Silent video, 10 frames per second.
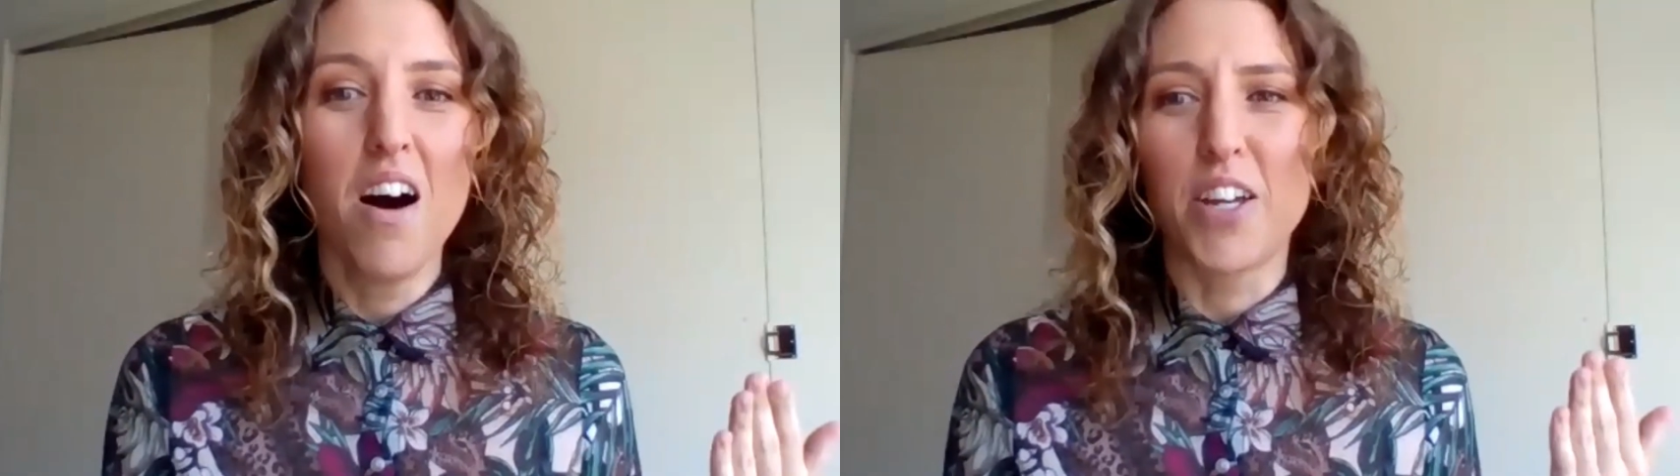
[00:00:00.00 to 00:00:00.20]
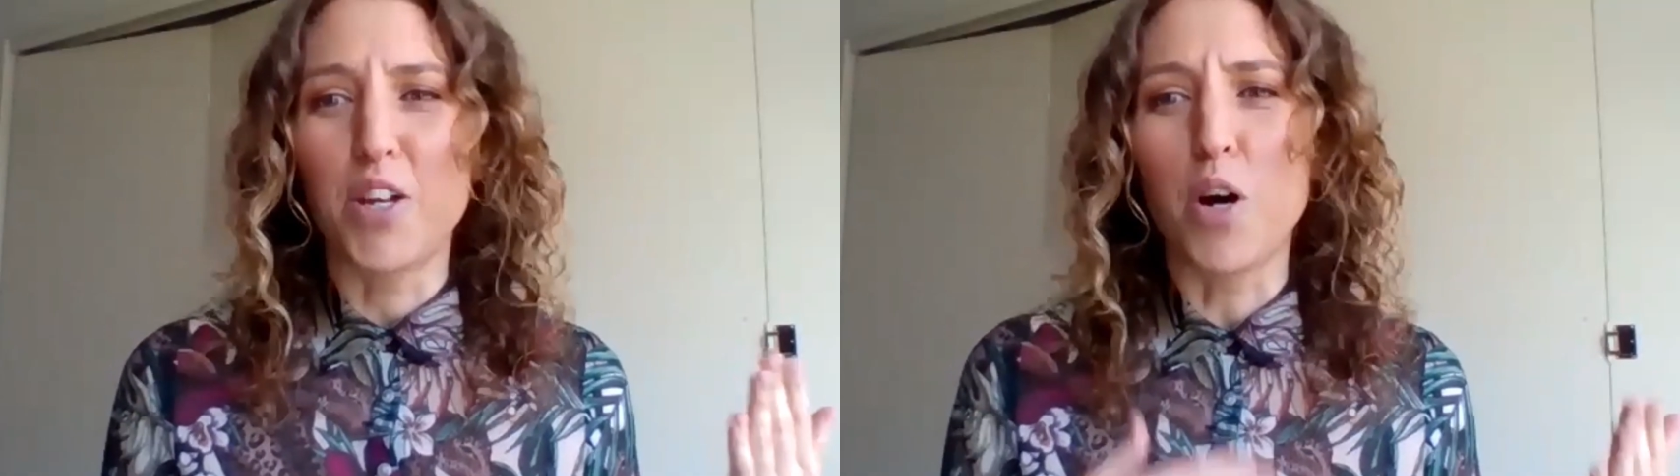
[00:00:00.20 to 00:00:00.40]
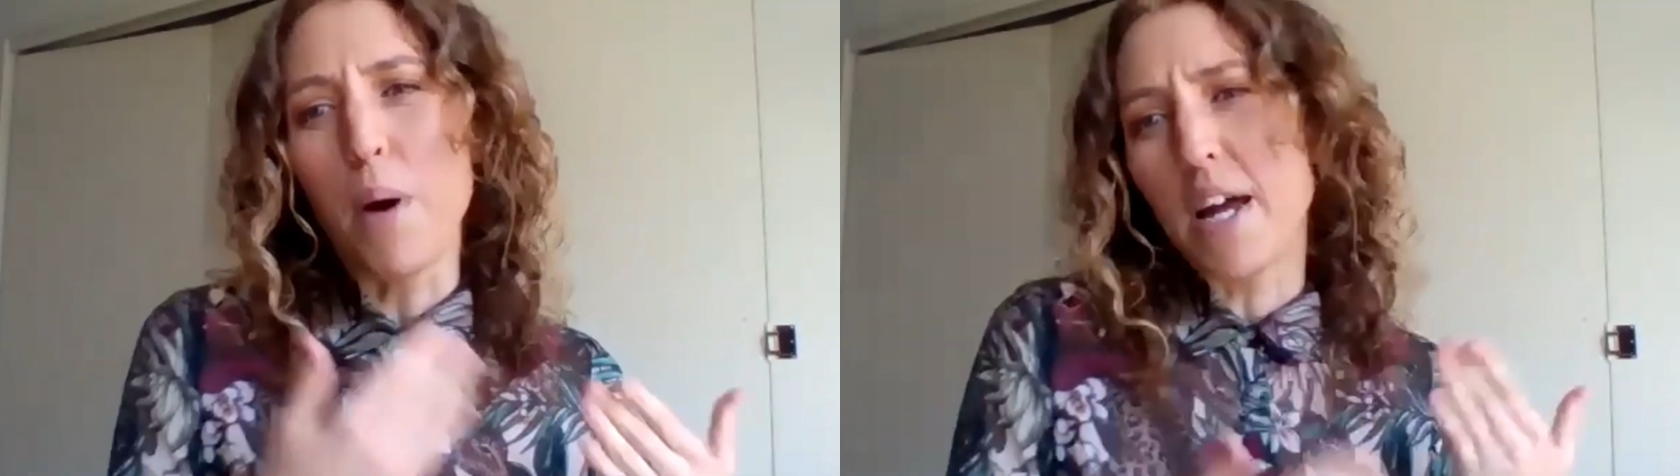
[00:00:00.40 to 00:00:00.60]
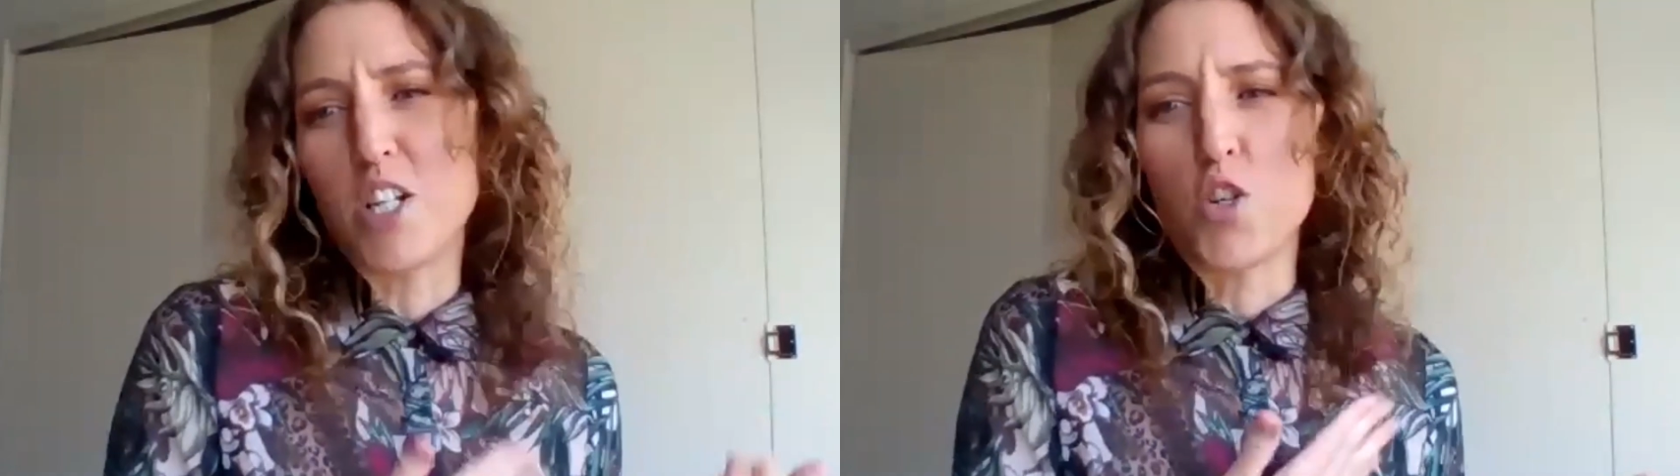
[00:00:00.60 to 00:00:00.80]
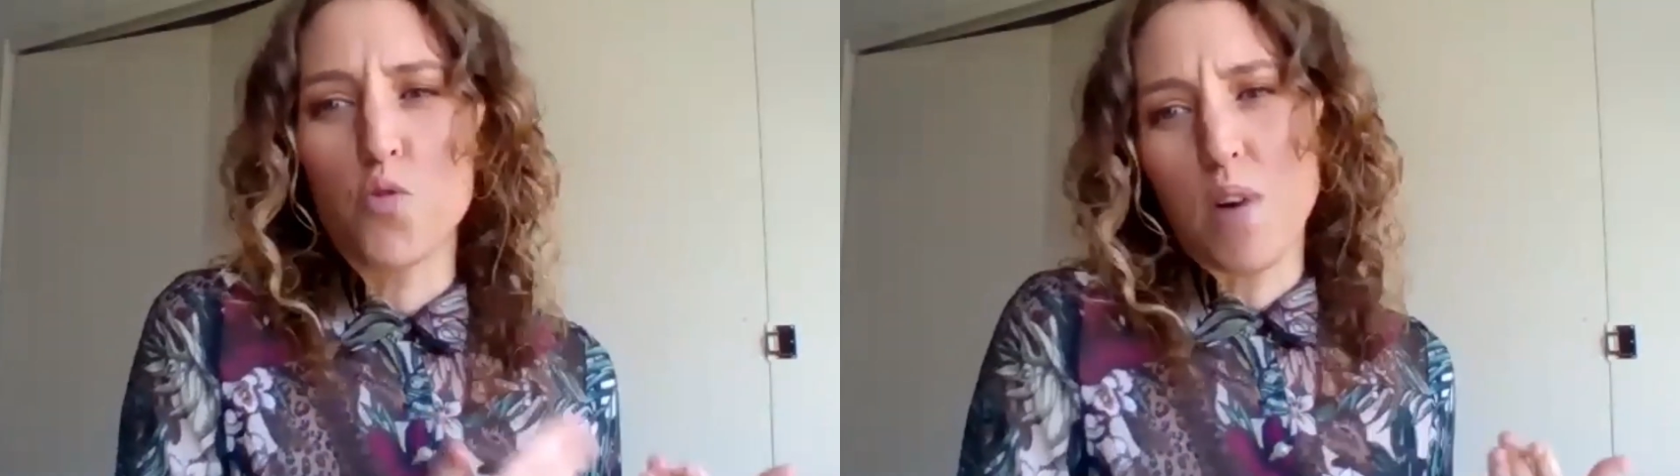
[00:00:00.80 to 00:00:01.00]
might
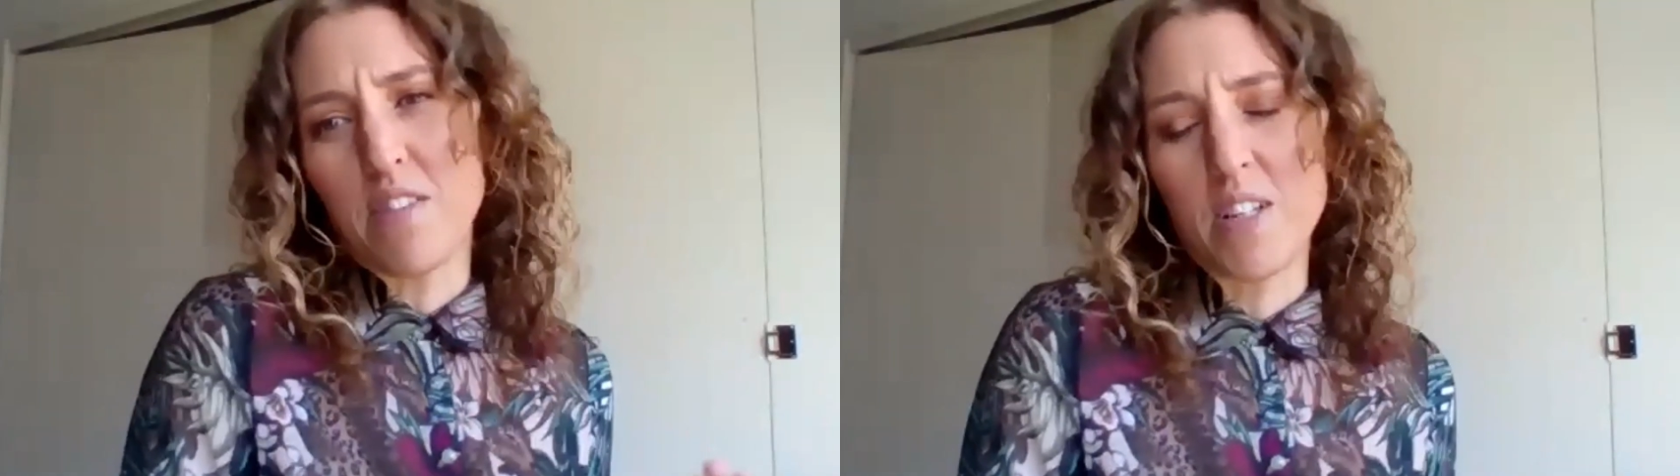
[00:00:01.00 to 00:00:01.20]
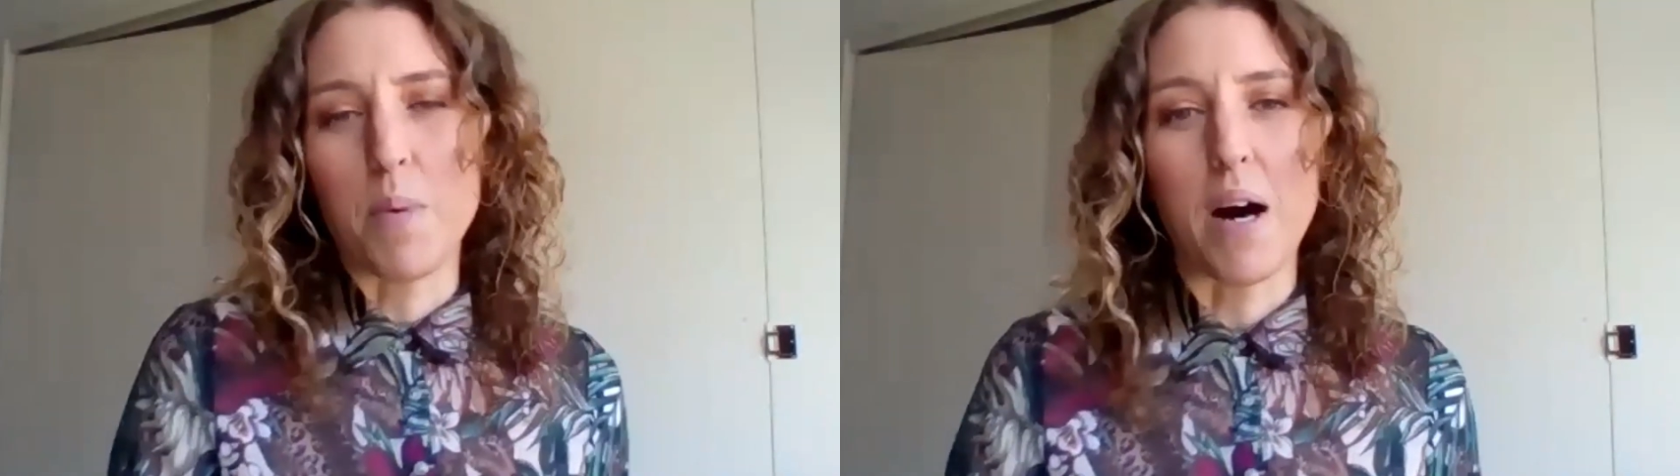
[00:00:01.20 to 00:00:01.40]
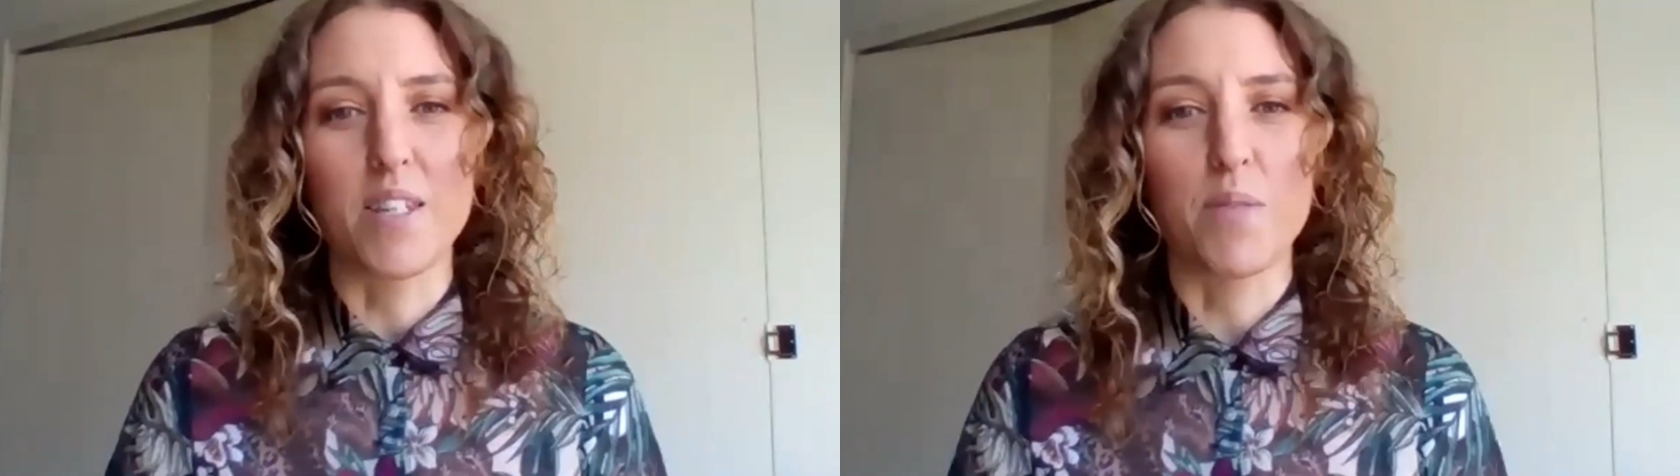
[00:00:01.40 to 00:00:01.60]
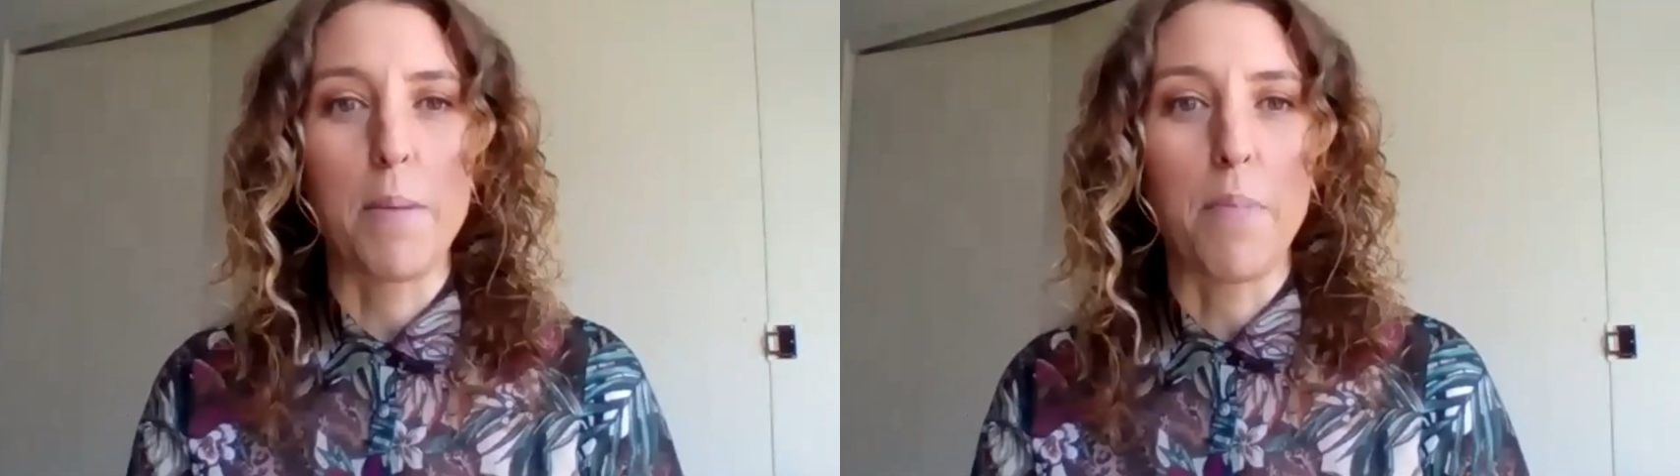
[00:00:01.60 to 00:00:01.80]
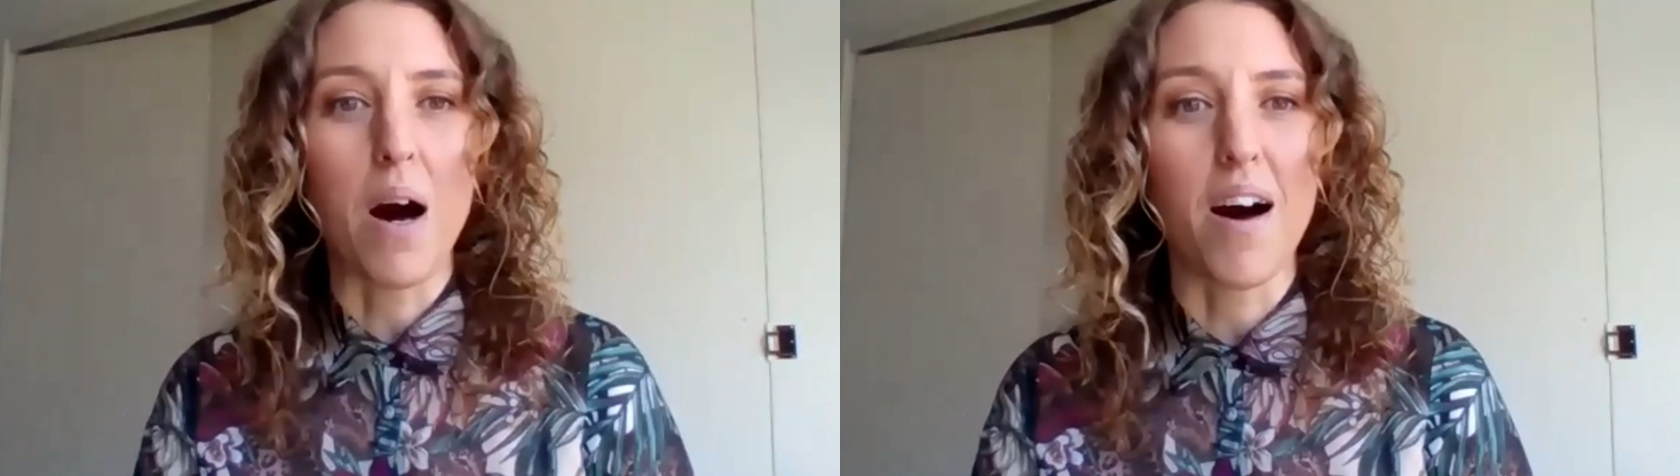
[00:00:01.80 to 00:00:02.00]
need to run this past
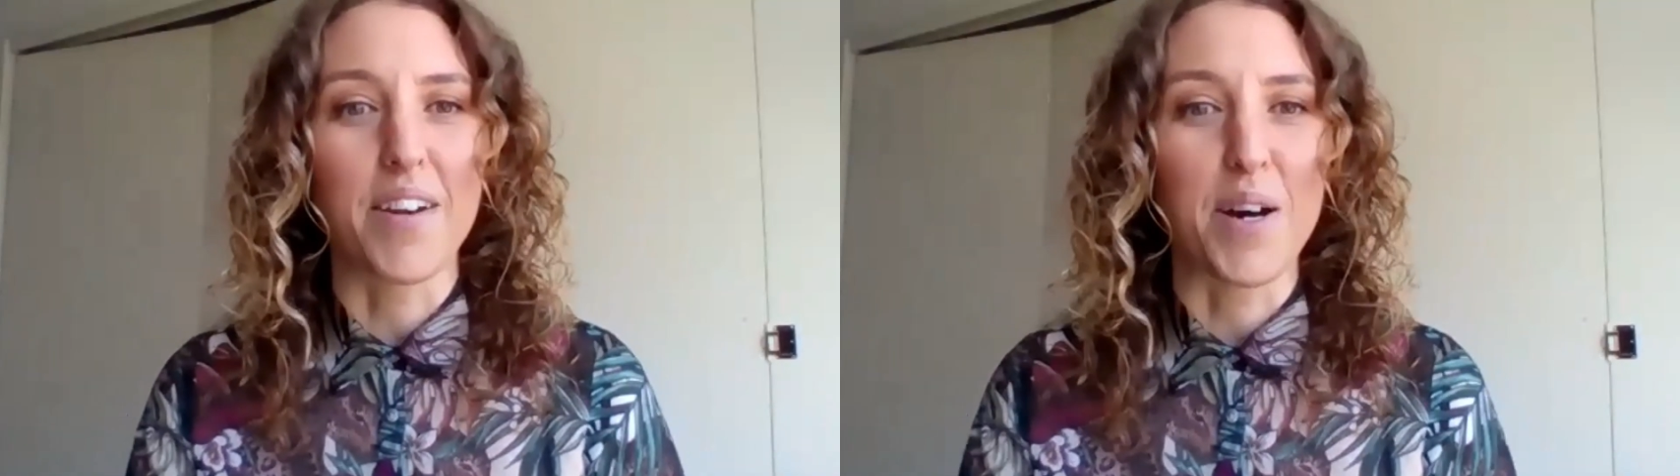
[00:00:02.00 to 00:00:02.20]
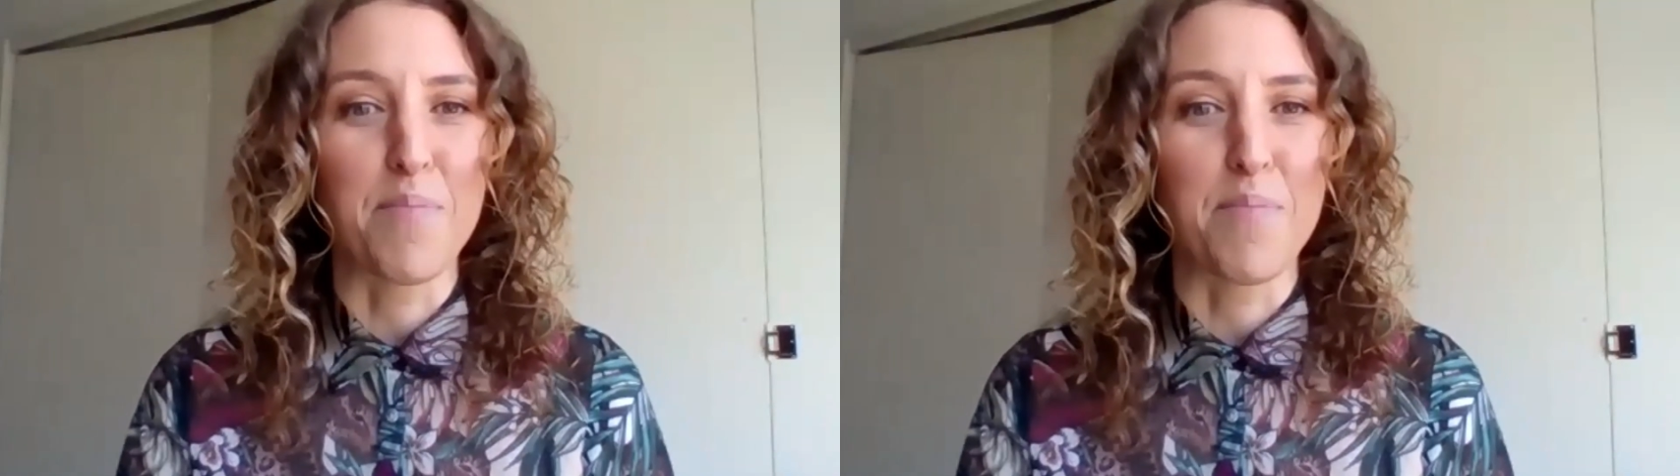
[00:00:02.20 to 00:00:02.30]
my partner